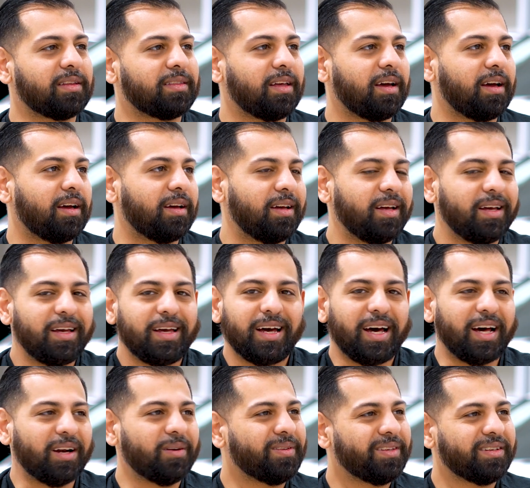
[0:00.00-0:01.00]
like that.
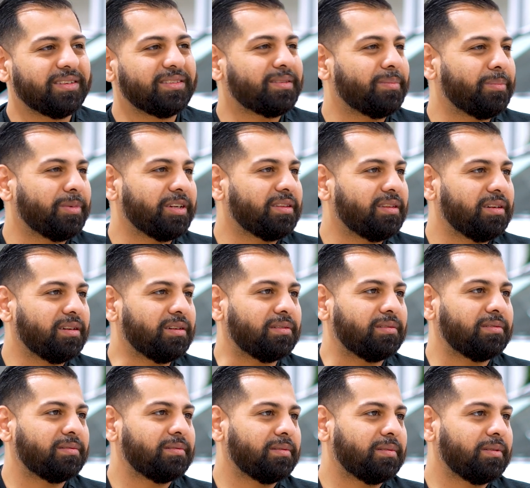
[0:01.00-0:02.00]
I don't think it's a big
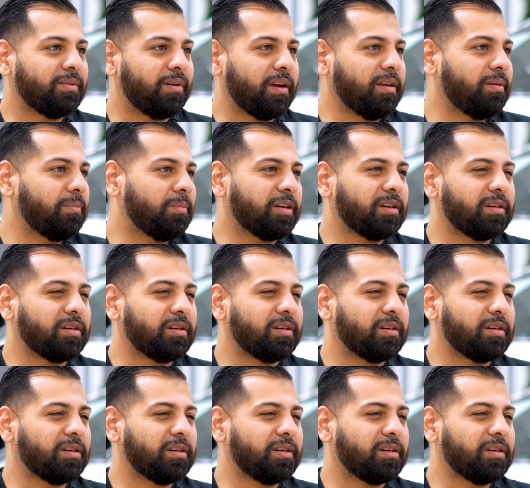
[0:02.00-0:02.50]
deal, right?